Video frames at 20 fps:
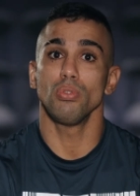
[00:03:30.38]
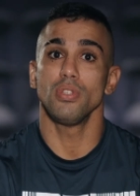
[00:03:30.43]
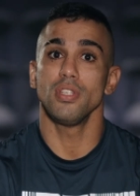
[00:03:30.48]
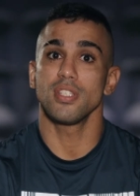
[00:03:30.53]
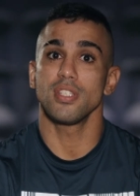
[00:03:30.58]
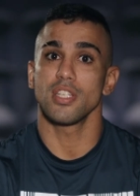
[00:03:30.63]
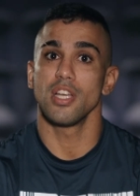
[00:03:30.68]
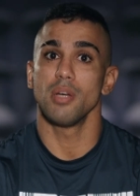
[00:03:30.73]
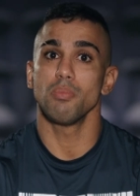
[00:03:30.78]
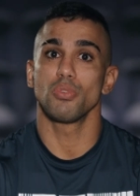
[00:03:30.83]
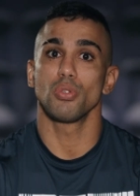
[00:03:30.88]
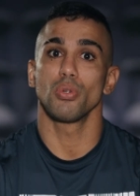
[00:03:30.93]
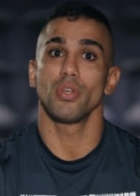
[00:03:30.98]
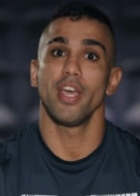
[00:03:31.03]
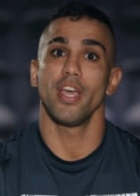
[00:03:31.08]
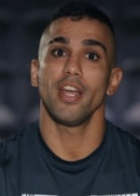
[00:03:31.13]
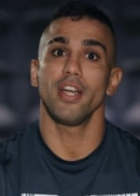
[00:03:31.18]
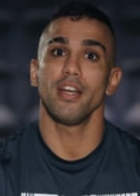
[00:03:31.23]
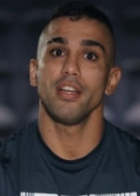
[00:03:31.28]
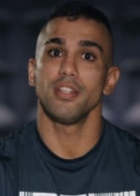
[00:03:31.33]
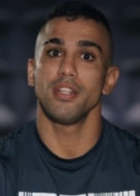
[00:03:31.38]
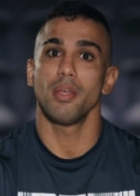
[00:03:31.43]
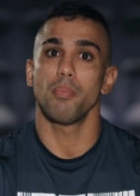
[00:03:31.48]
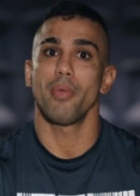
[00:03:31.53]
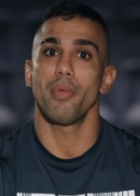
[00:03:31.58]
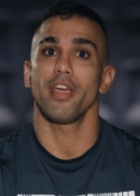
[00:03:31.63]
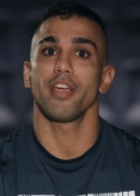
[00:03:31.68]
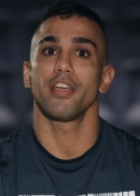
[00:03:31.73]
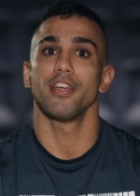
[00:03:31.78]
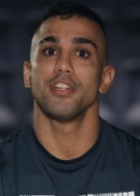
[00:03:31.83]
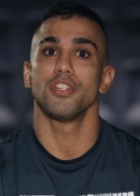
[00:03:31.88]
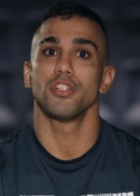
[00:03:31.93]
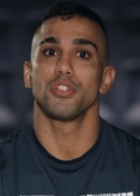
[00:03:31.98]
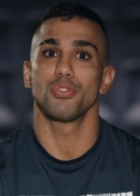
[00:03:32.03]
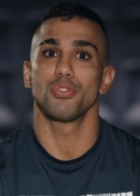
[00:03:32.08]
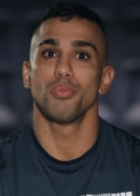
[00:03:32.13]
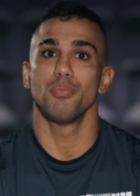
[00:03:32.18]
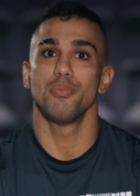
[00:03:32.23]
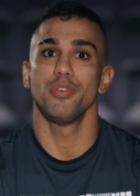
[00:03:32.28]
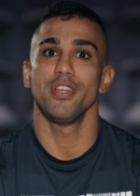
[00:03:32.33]
this come together in the package
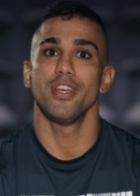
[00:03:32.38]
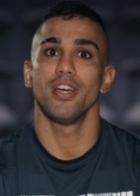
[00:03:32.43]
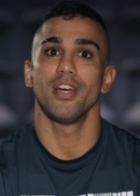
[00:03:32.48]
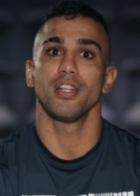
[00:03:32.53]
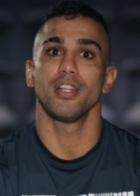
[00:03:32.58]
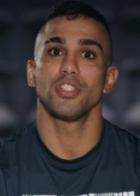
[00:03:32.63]
to be a